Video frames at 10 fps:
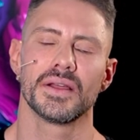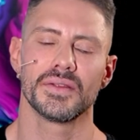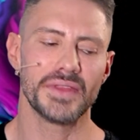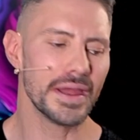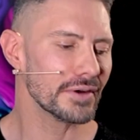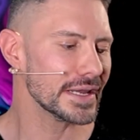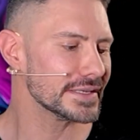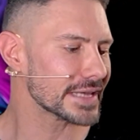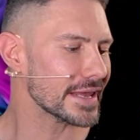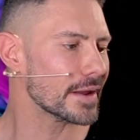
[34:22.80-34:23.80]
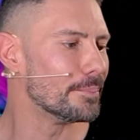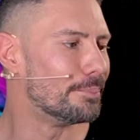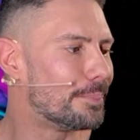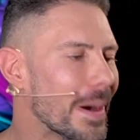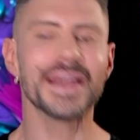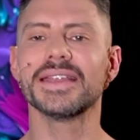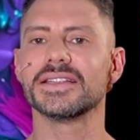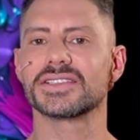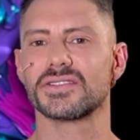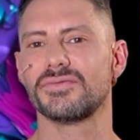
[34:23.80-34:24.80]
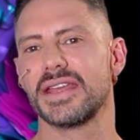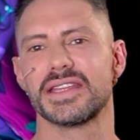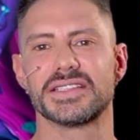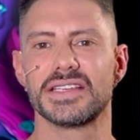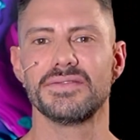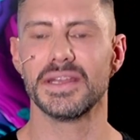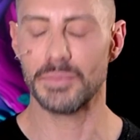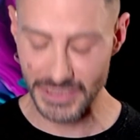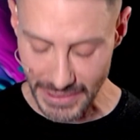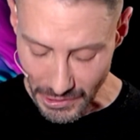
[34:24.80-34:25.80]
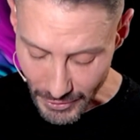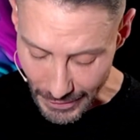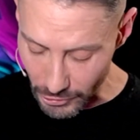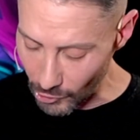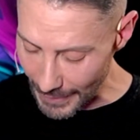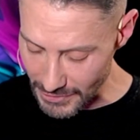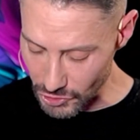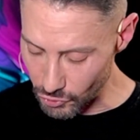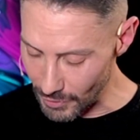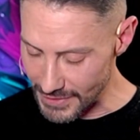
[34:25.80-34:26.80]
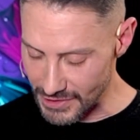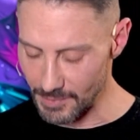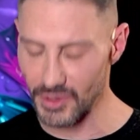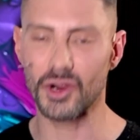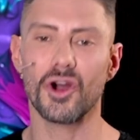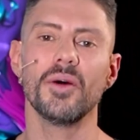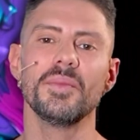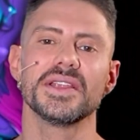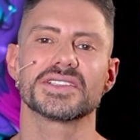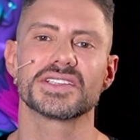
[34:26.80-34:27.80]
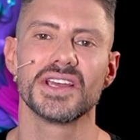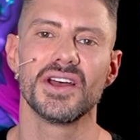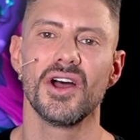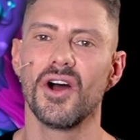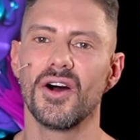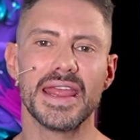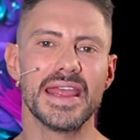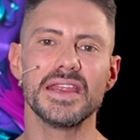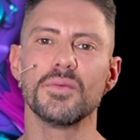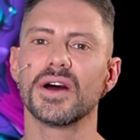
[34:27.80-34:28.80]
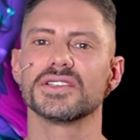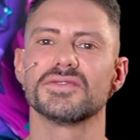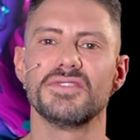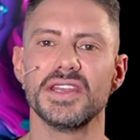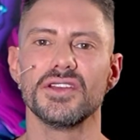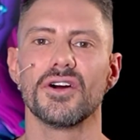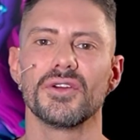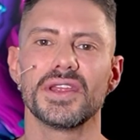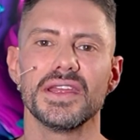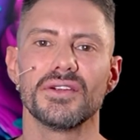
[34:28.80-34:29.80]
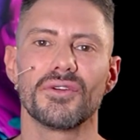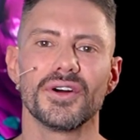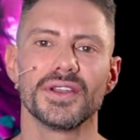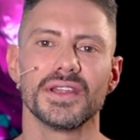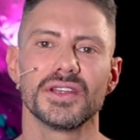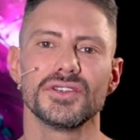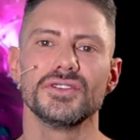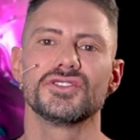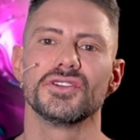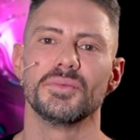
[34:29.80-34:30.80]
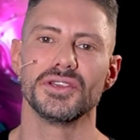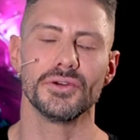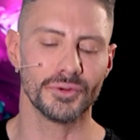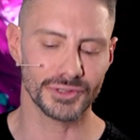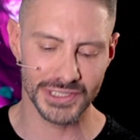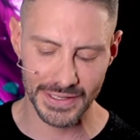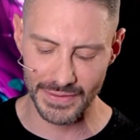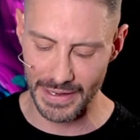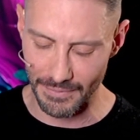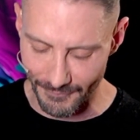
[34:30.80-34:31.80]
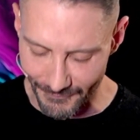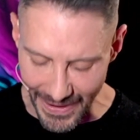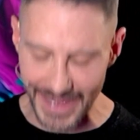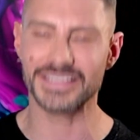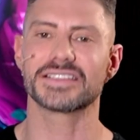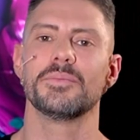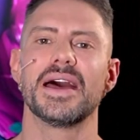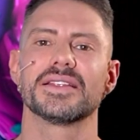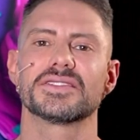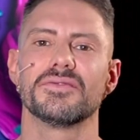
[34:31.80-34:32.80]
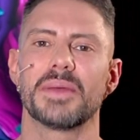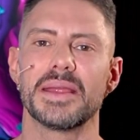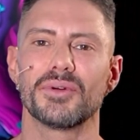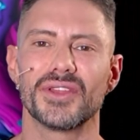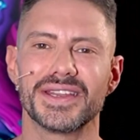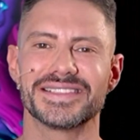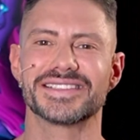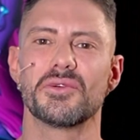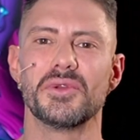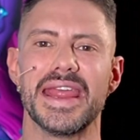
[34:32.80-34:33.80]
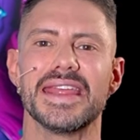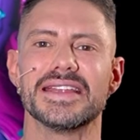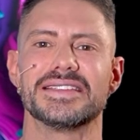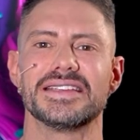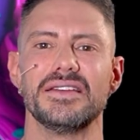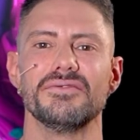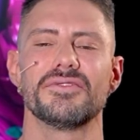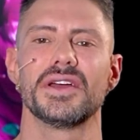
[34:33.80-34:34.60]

There is an abundance of negativity, particularly online. Just read some of the comments on anyone's video here on YouTube and you will see the vast amounts of people that it's so negative.